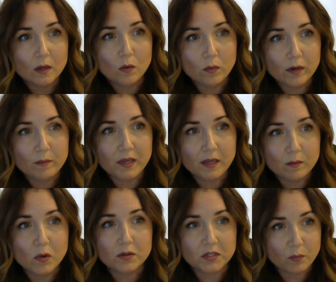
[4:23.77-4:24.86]
would be
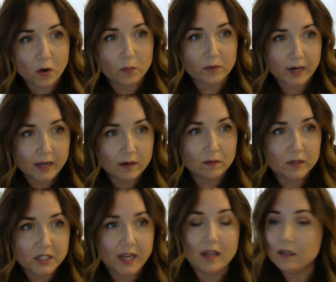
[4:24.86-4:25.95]
most appropriate,
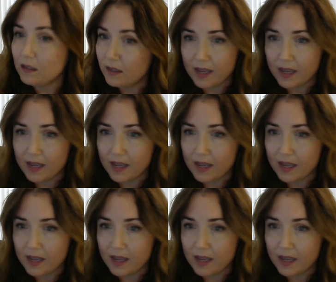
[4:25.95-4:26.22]
which again,